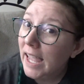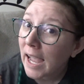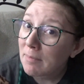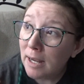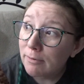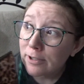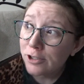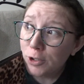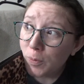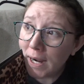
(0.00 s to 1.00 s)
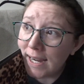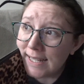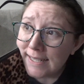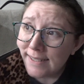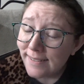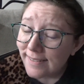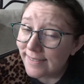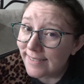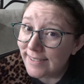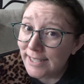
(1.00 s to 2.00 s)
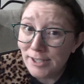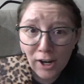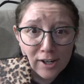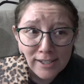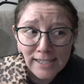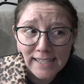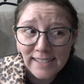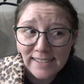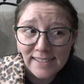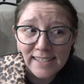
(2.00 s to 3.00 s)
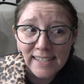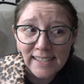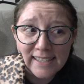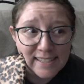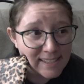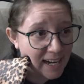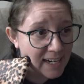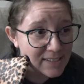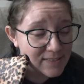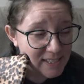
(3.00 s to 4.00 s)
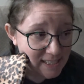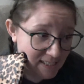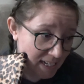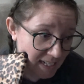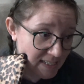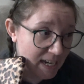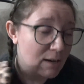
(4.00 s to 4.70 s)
I'm not really sure why this arc is in this kind of state.